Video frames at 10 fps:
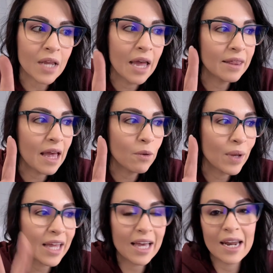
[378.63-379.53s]
And then
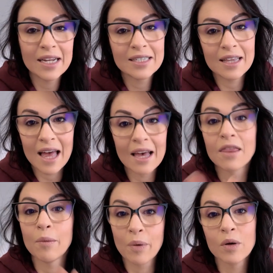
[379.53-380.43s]
we can get into like
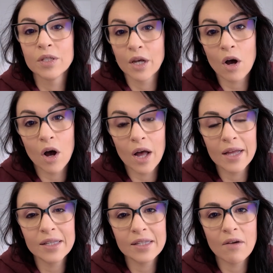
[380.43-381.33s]
the pros and
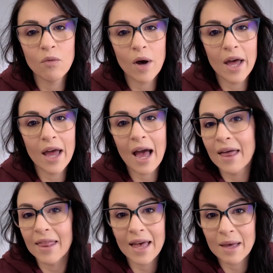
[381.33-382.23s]
cons of what I
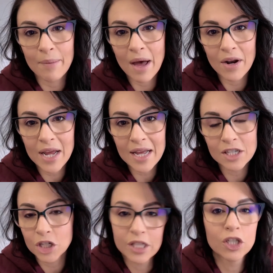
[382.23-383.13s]
like about it,
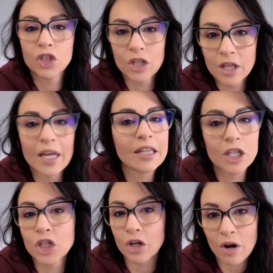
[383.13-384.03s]
just in like the
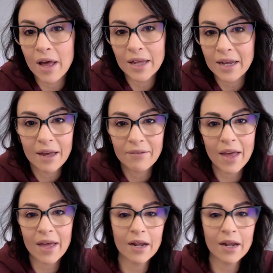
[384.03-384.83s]
generality of it.